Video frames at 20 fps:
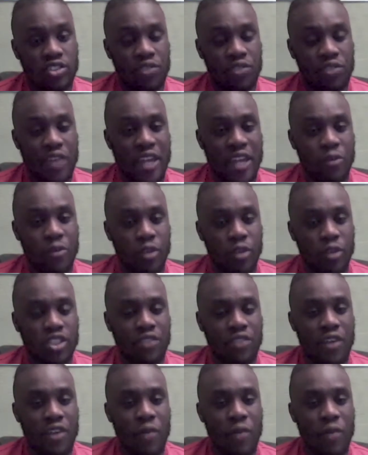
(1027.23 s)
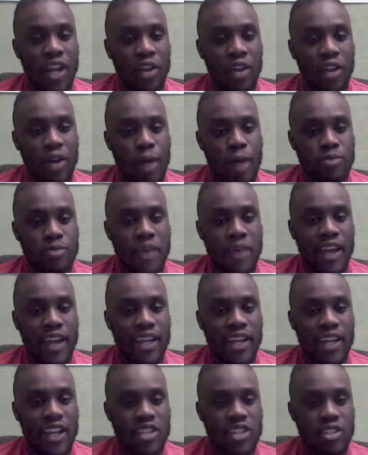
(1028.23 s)
Do you think when Leno comes back
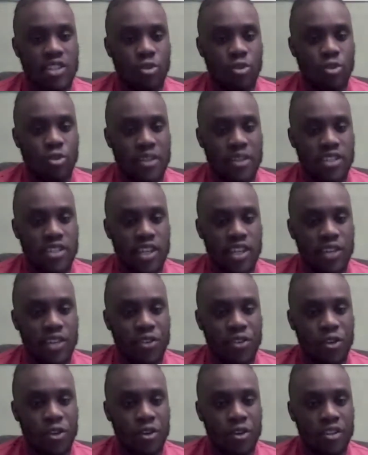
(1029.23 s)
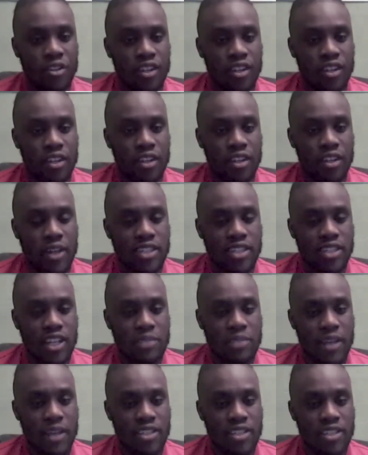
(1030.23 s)
in, is it automatic or Martinez
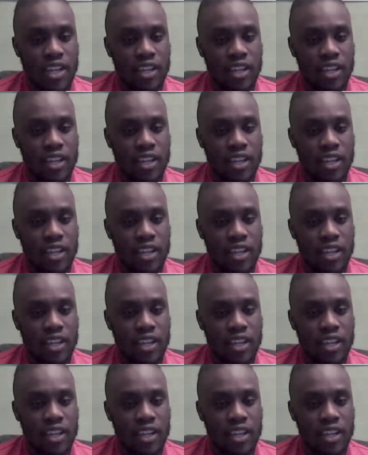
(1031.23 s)
might stay?